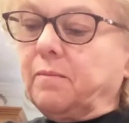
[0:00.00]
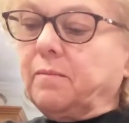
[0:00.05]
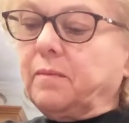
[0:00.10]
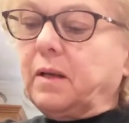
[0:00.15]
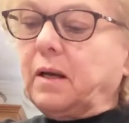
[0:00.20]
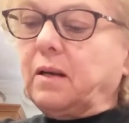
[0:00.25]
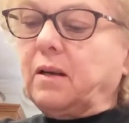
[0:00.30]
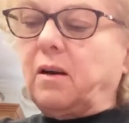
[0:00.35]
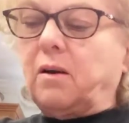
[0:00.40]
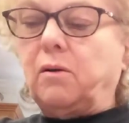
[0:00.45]

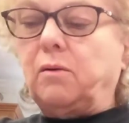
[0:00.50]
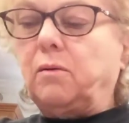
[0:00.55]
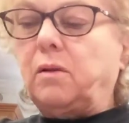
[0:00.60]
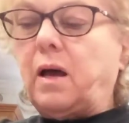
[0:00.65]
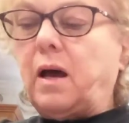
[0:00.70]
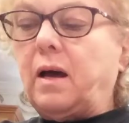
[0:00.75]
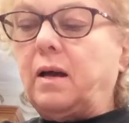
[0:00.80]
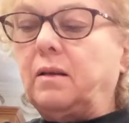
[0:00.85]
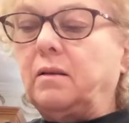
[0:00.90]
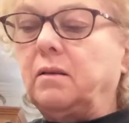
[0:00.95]
Not a whole
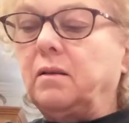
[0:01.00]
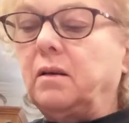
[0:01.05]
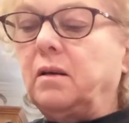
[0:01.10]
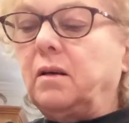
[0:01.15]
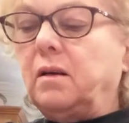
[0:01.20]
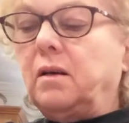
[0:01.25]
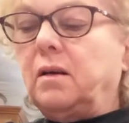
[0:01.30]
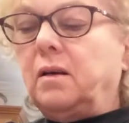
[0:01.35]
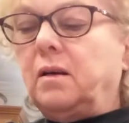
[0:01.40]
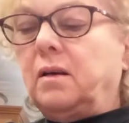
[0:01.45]
lot.
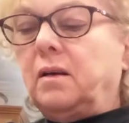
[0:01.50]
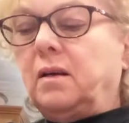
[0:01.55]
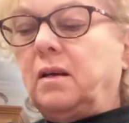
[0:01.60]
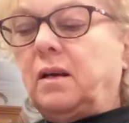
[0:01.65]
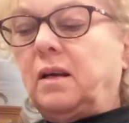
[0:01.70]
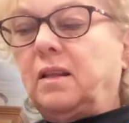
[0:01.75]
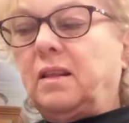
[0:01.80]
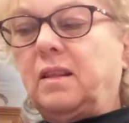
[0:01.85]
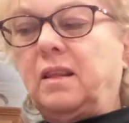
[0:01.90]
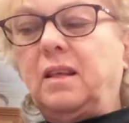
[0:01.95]

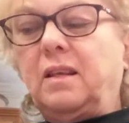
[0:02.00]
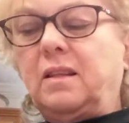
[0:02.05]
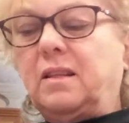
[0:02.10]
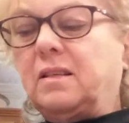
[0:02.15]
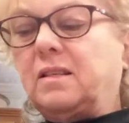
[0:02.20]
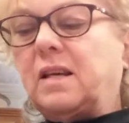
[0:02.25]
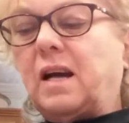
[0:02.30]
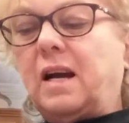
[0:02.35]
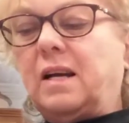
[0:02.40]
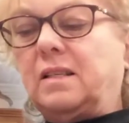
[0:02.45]
I think
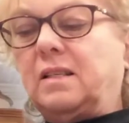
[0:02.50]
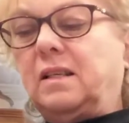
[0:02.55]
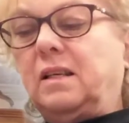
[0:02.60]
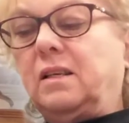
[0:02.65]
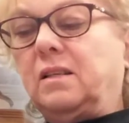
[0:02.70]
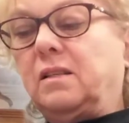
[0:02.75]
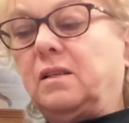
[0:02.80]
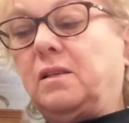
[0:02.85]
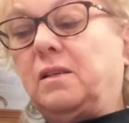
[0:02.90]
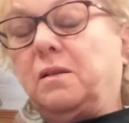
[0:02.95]
this icing
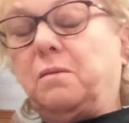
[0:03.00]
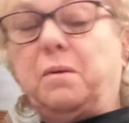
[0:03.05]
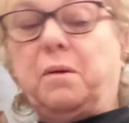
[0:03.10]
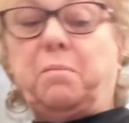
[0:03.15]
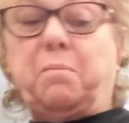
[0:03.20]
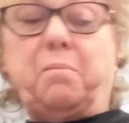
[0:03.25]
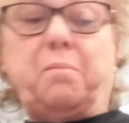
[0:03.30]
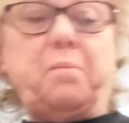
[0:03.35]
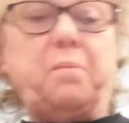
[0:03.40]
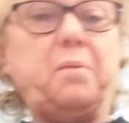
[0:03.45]
is going to
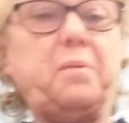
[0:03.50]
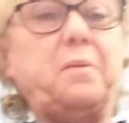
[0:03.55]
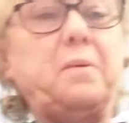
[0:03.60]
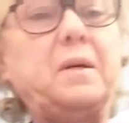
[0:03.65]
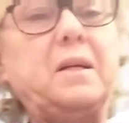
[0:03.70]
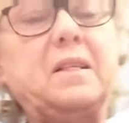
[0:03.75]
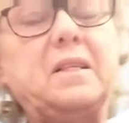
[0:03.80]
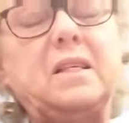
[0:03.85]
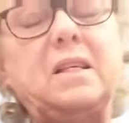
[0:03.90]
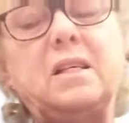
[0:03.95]
be
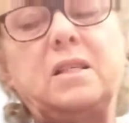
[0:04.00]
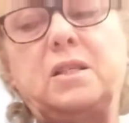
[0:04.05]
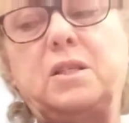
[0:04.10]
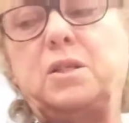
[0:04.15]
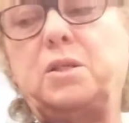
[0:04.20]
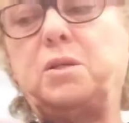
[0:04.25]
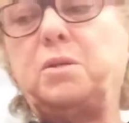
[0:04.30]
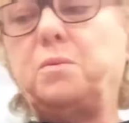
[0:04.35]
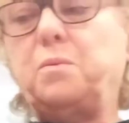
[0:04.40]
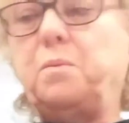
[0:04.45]
pretty
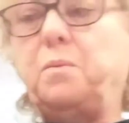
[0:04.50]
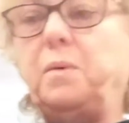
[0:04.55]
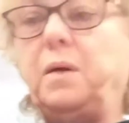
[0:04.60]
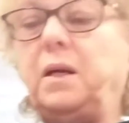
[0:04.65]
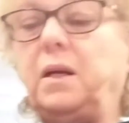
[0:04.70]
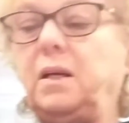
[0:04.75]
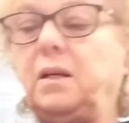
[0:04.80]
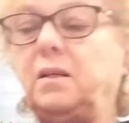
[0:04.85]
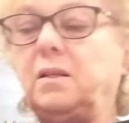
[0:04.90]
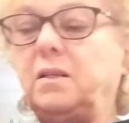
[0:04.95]

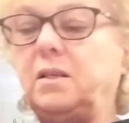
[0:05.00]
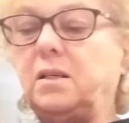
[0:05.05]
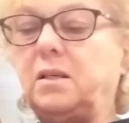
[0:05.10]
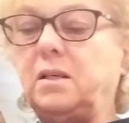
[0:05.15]
sweet.